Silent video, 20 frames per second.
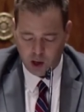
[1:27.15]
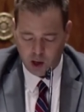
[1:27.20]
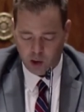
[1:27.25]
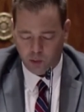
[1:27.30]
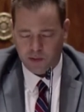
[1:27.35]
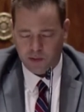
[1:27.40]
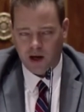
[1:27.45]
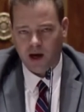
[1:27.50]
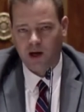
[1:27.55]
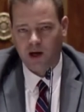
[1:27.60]

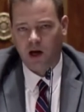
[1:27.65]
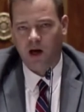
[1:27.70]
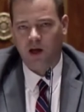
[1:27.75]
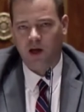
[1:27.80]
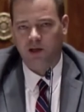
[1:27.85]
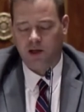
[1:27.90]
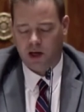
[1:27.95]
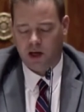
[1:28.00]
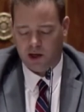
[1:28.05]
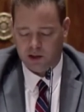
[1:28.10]
With that
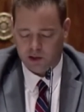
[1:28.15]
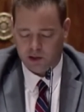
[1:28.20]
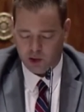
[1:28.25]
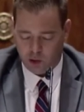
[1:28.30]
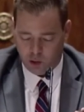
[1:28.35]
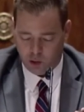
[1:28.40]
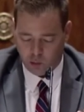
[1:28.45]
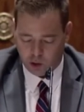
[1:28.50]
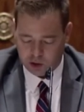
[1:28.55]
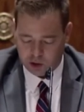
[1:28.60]
context,
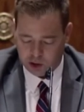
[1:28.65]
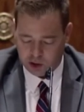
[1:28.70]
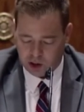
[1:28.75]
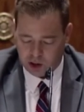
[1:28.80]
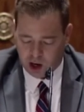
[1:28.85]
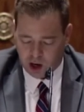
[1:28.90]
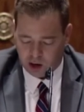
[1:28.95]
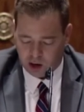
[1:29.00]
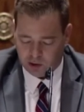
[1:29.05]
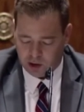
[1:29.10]
what should
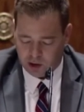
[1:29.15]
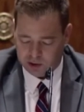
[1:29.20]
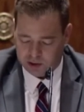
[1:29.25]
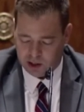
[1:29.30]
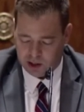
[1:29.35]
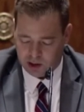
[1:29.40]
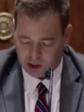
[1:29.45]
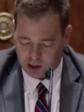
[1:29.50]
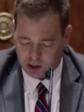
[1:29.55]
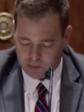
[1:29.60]
Congress
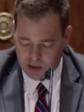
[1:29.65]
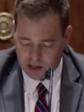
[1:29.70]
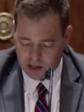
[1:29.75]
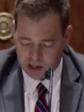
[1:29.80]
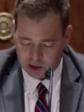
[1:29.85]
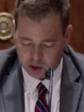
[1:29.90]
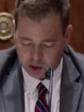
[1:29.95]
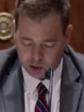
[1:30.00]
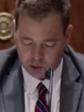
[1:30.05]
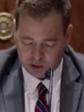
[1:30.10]
and the
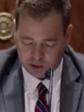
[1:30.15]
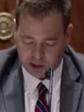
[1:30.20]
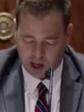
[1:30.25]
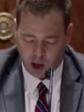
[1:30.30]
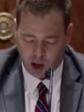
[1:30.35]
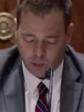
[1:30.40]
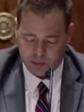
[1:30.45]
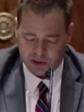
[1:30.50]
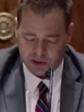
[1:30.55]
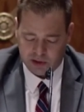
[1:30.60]
committee do to
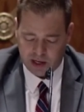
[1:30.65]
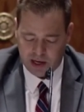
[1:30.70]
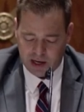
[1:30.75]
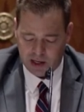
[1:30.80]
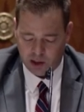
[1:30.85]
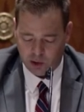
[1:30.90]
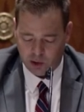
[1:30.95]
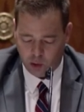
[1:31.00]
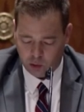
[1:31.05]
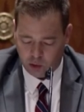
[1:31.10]
help state
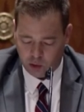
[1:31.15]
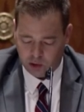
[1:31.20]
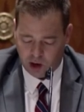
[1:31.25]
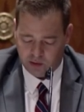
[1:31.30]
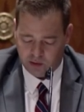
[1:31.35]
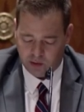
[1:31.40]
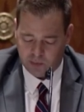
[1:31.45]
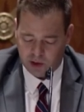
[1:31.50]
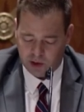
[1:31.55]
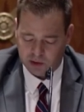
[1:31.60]
and local
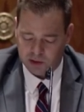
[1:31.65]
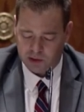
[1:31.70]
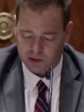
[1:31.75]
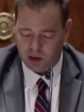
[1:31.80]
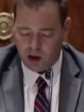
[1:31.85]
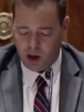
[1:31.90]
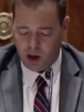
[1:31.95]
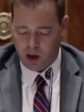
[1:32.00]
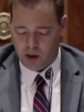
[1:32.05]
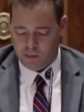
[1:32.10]
governments
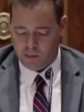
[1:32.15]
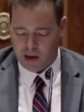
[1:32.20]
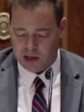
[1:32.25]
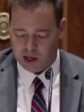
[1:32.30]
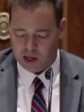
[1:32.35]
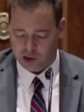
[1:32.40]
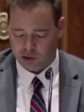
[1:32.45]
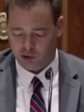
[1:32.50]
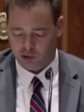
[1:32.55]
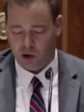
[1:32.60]

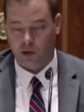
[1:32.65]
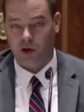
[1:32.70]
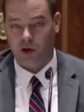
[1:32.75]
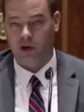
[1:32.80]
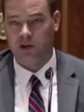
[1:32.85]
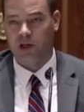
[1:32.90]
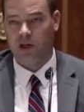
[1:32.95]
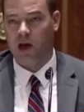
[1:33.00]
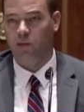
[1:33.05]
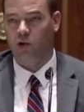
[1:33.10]
manage growing
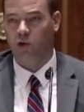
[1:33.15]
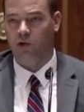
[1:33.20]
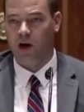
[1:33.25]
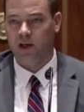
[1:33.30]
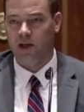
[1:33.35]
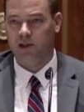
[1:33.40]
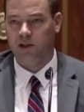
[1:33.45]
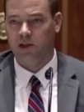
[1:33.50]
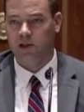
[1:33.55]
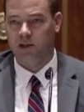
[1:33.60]
cyber
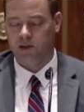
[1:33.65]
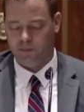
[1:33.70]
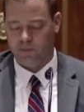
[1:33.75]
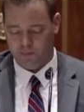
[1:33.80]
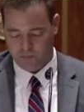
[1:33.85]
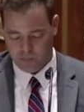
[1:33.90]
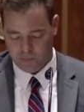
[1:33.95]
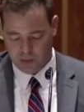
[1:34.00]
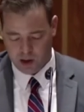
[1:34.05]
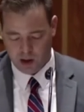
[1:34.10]
risks?
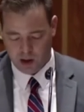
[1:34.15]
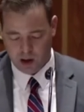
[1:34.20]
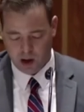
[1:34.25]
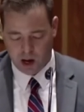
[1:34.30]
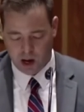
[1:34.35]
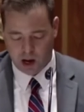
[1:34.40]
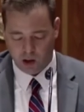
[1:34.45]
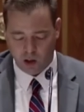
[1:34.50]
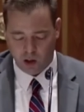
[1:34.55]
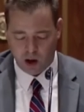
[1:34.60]

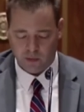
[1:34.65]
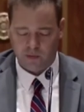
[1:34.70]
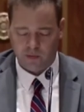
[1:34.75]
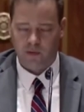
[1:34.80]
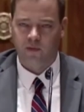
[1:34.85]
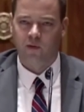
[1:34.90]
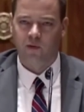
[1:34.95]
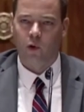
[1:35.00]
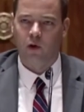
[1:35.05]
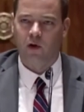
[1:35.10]
I'll offer
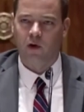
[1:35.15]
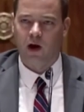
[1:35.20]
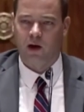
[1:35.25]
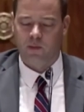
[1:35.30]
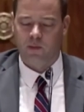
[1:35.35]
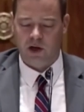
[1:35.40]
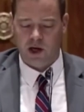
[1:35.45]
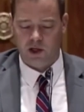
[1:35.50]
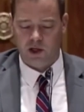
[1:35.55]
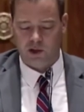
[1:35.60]
four
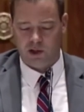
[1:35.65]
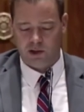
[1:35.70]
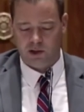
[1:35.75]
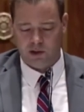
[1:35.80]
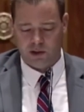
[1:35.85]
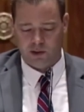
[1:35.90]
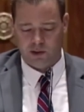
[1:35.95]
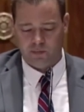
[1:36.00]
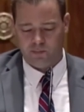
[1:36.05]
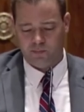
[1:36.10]

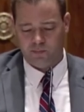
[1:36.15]
recommendations.